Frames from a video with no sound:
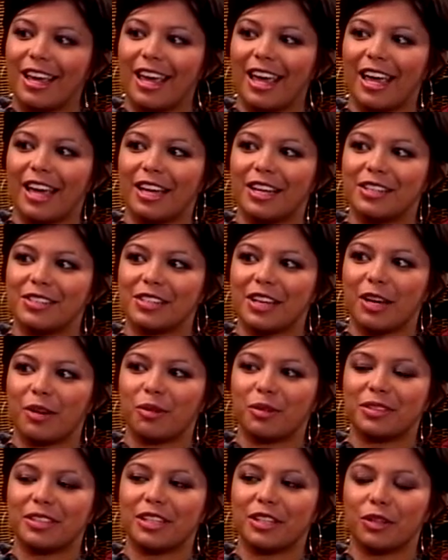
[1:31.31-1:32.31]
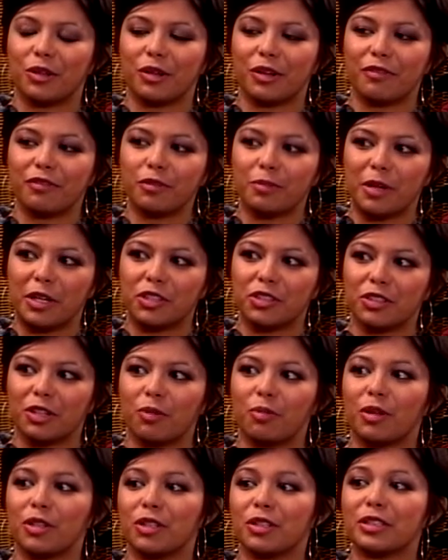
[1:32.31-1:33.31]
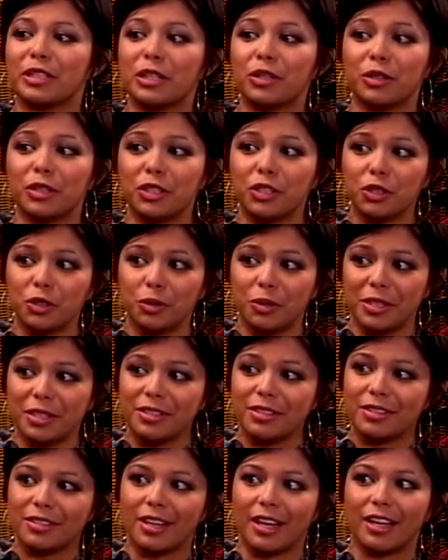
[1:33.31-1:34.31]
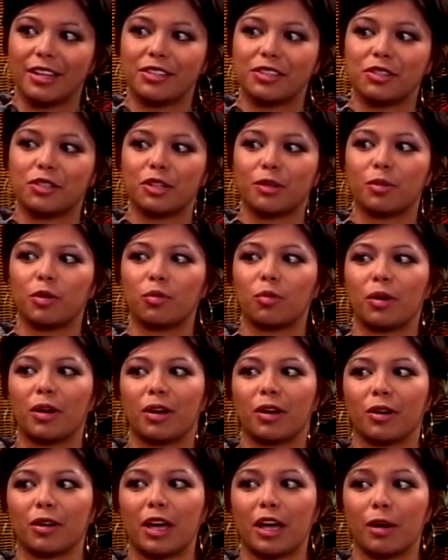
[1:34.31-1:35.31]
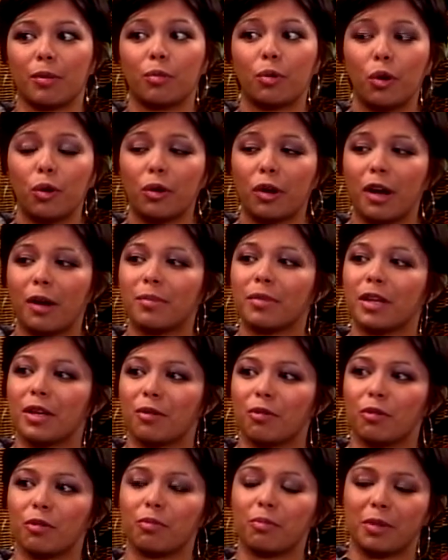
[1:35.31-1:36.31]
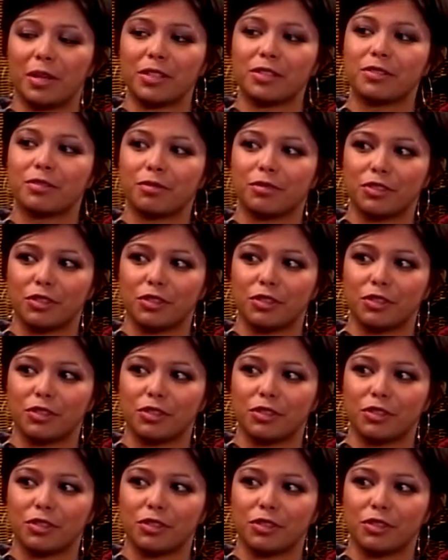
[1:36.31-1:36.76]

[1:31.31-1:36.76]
and I would get your information on what your legal issue is and determine what kind of program that would best